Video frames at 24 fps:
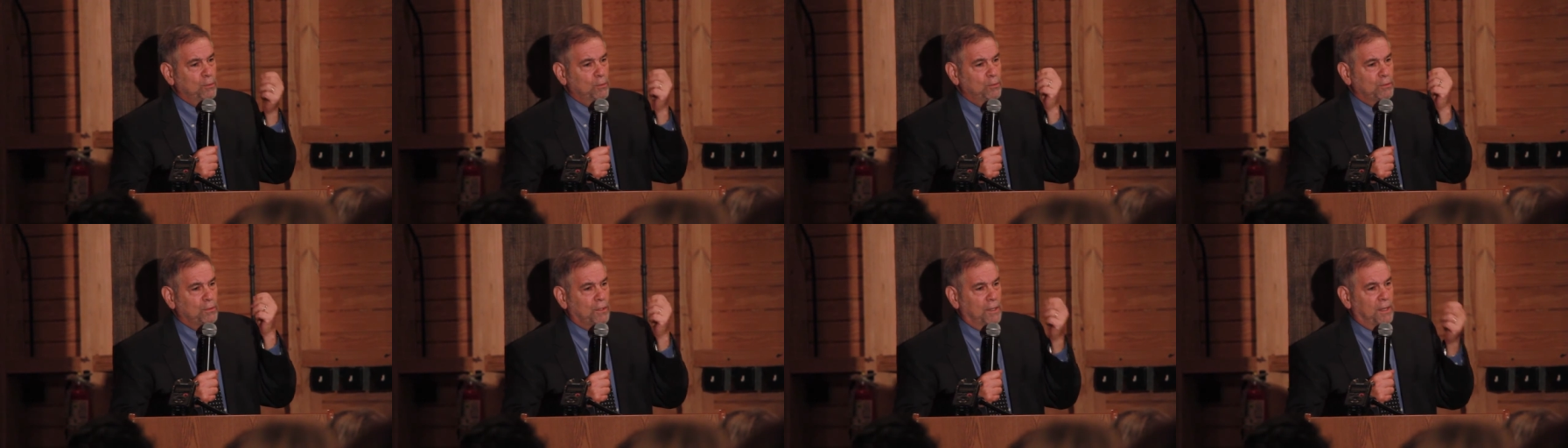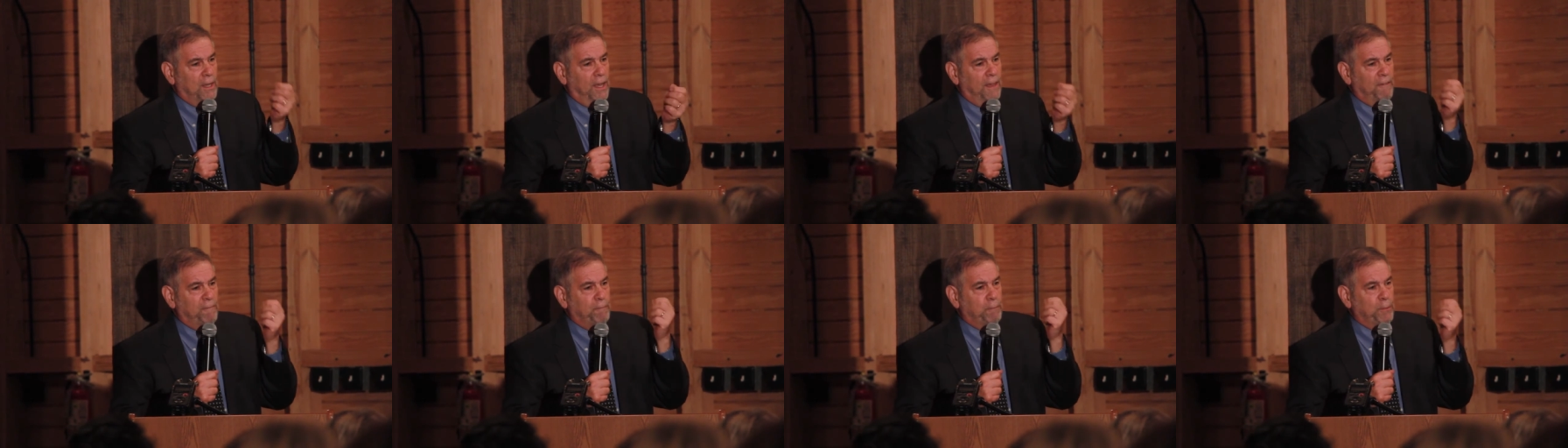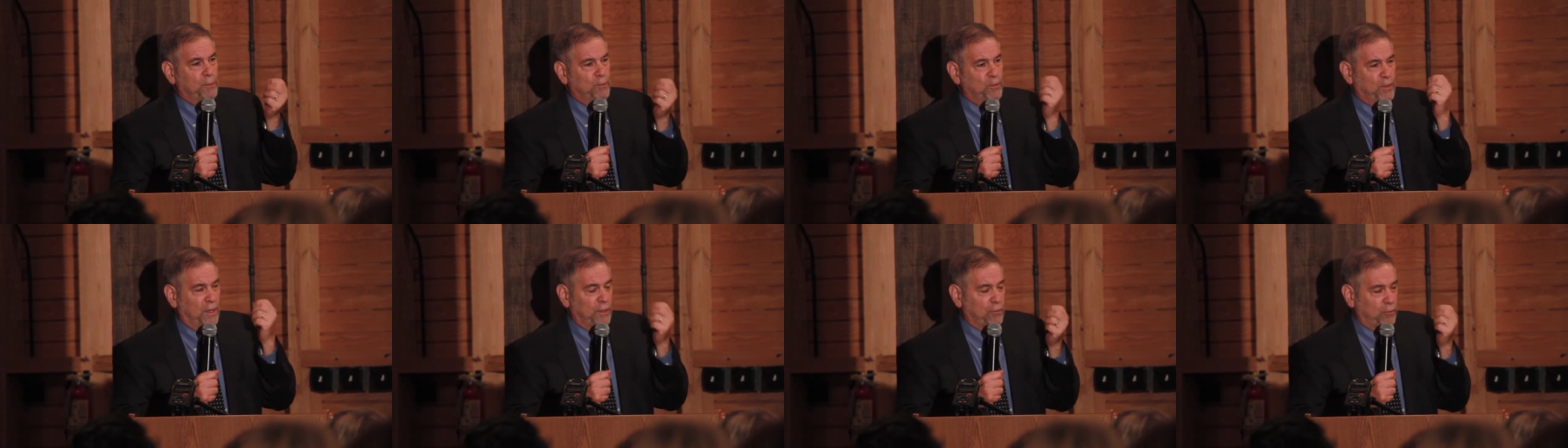who's going to have
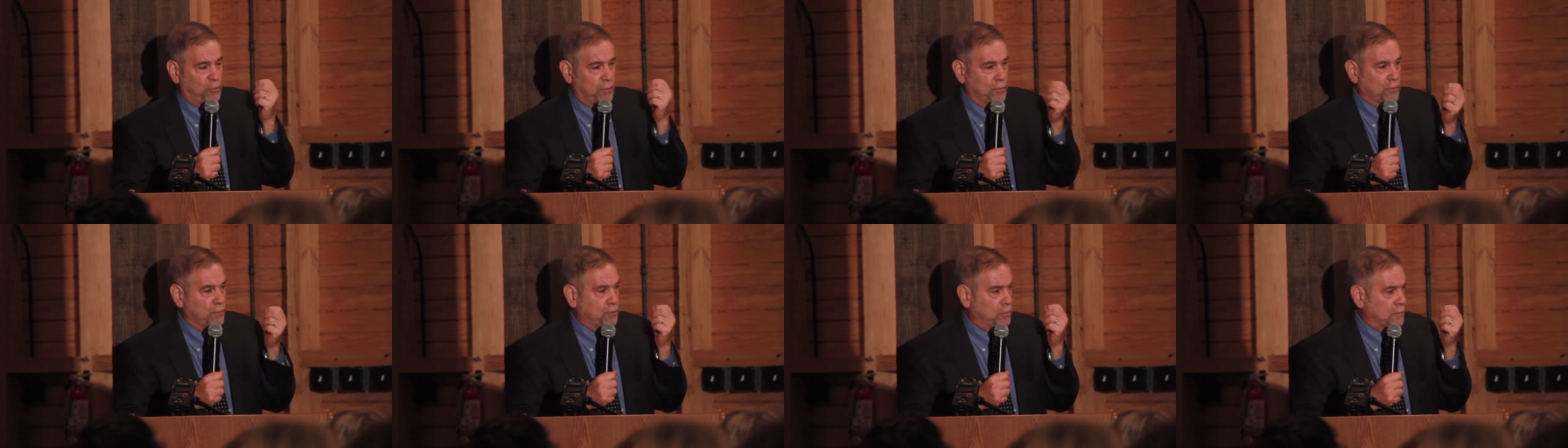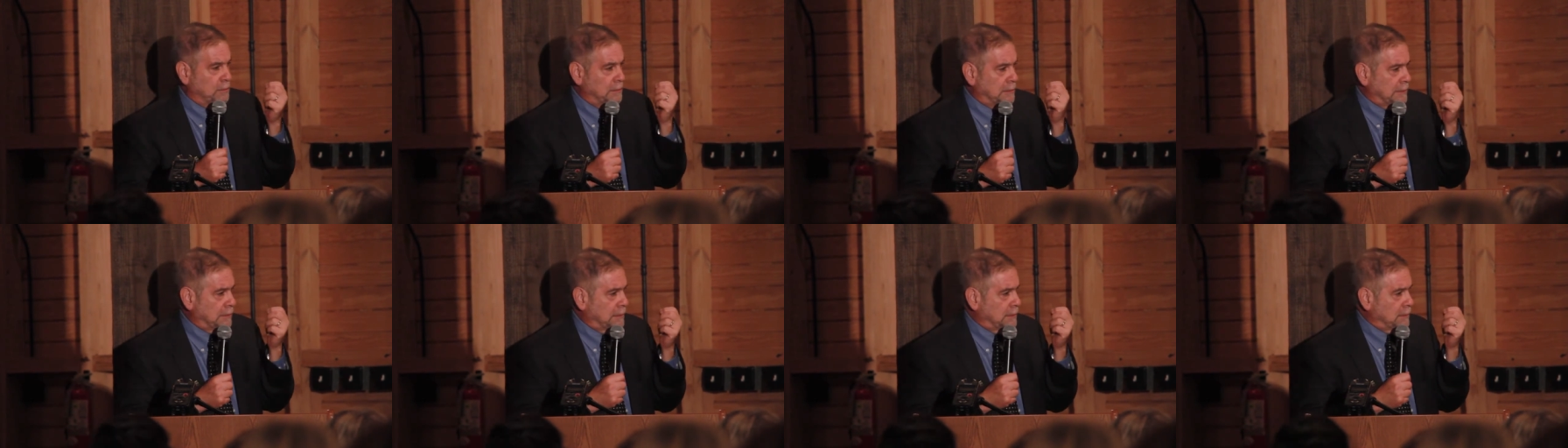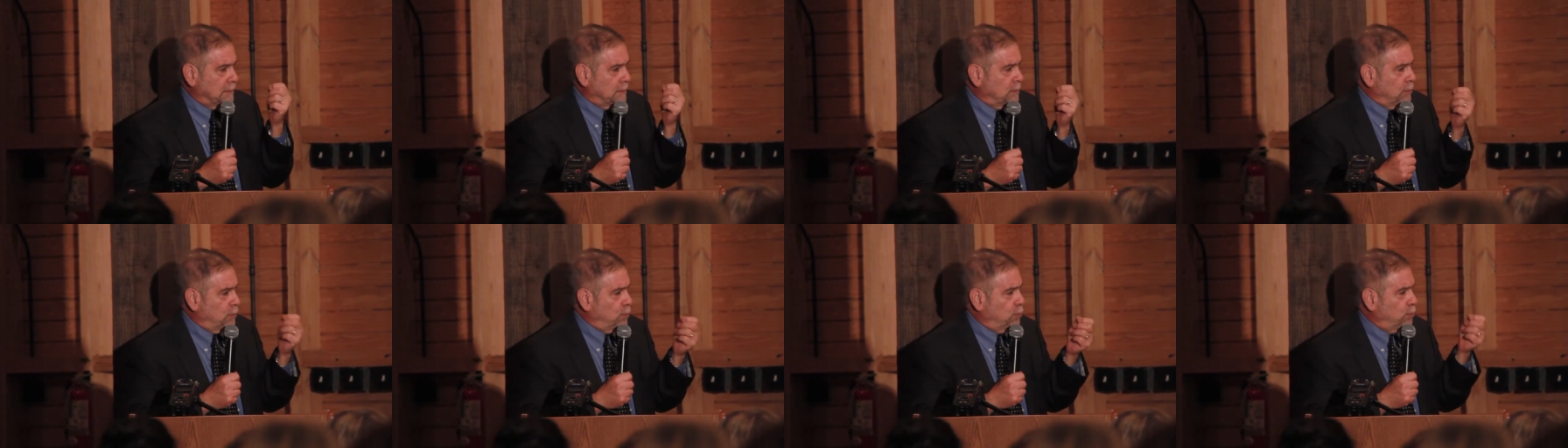possessions,
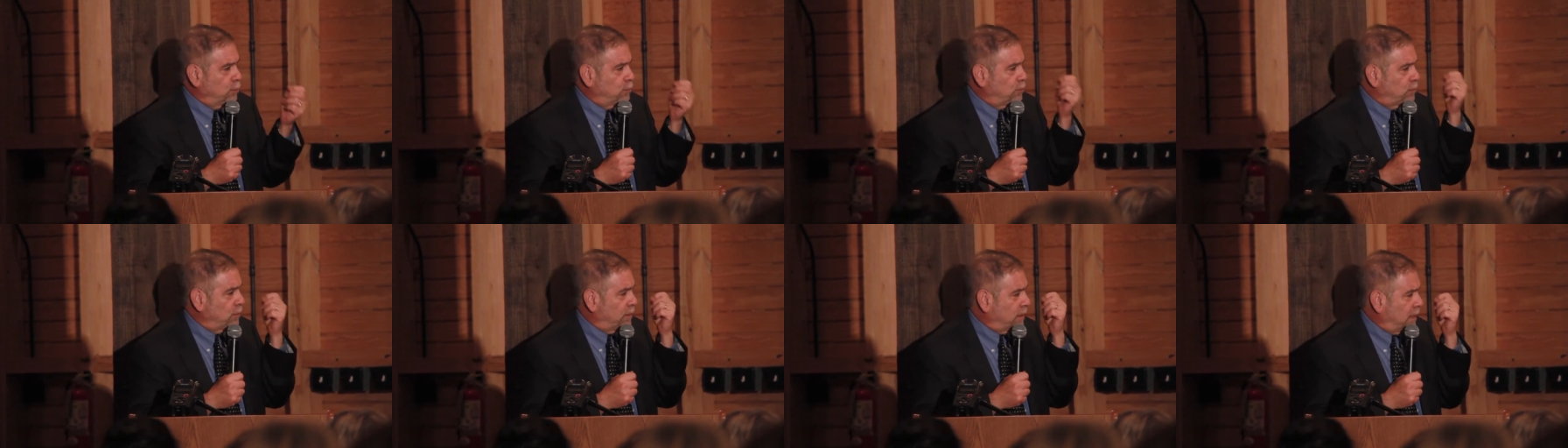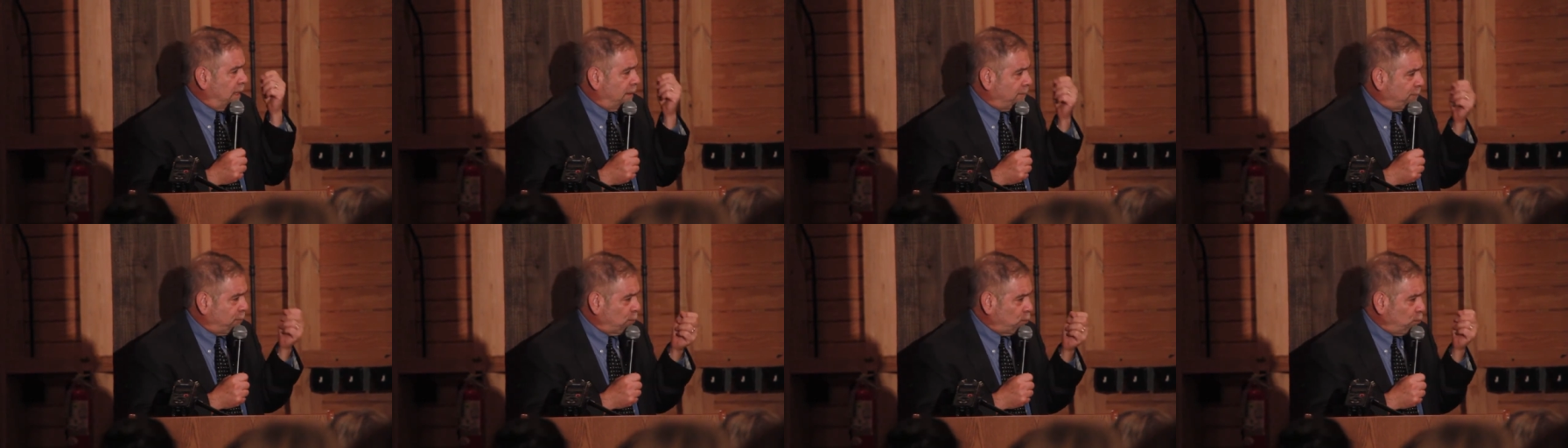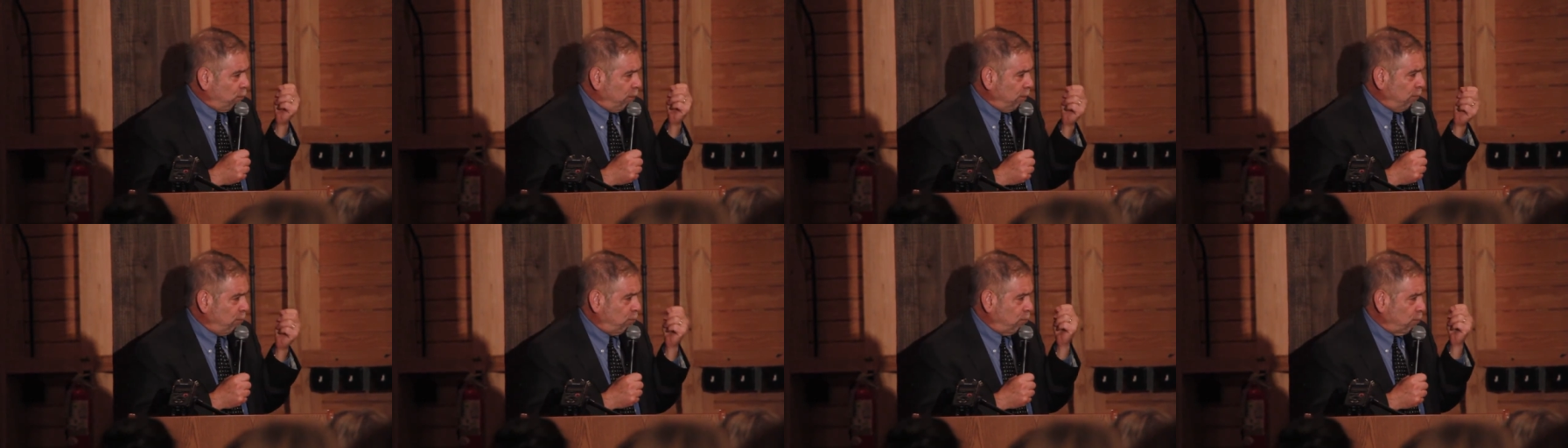who's going to have the
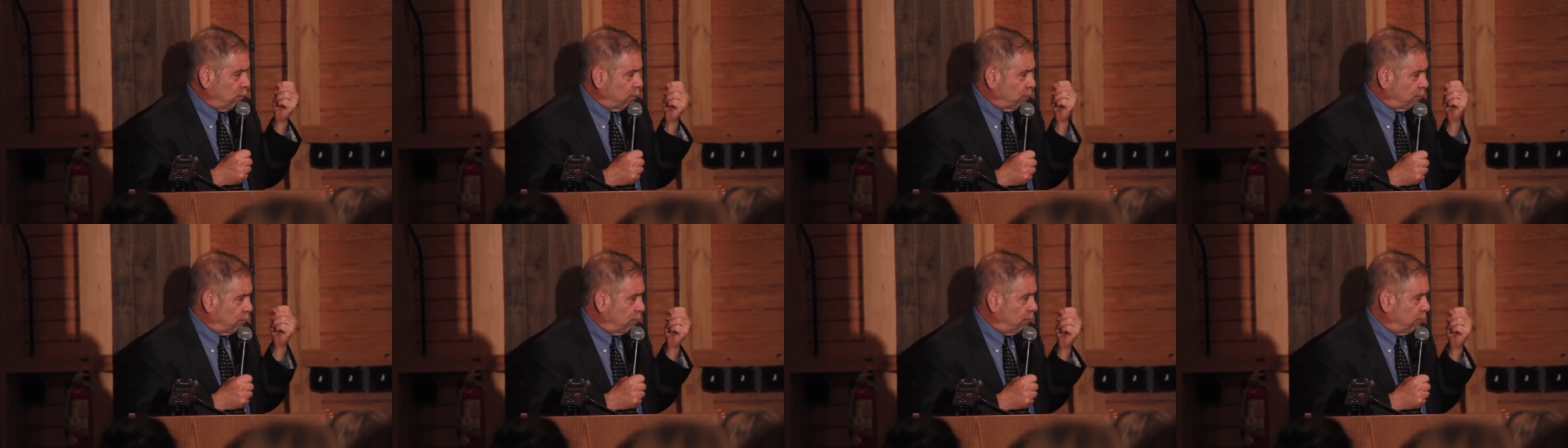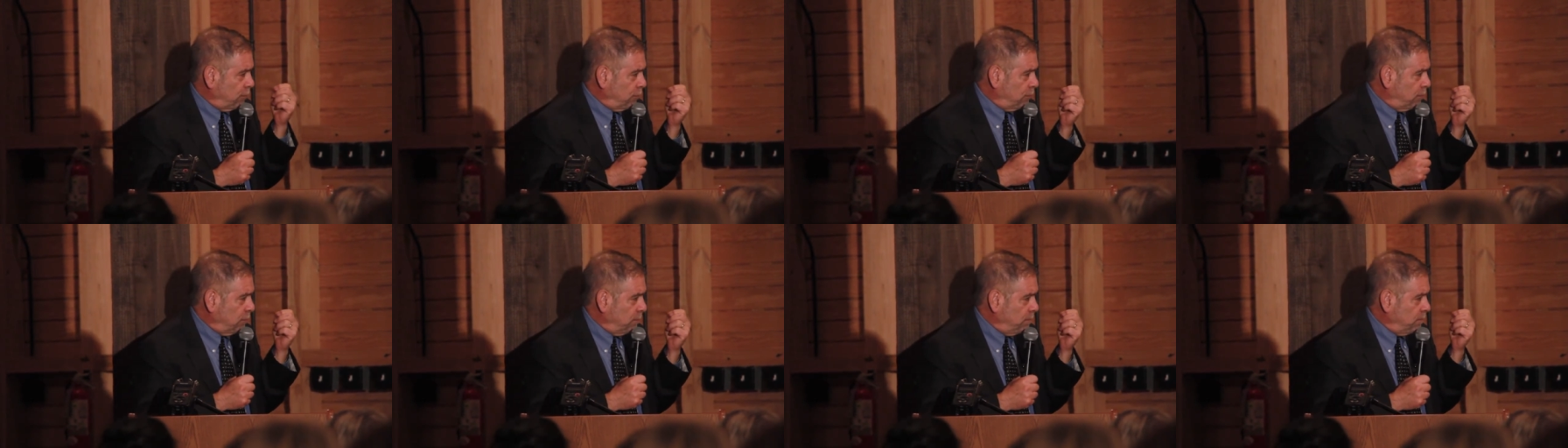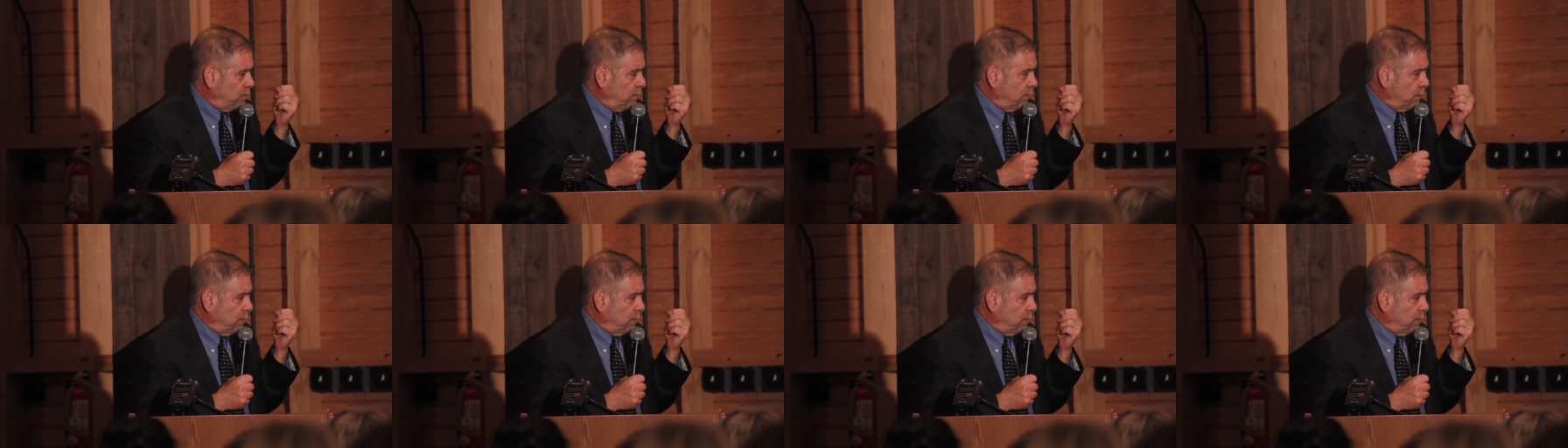resources,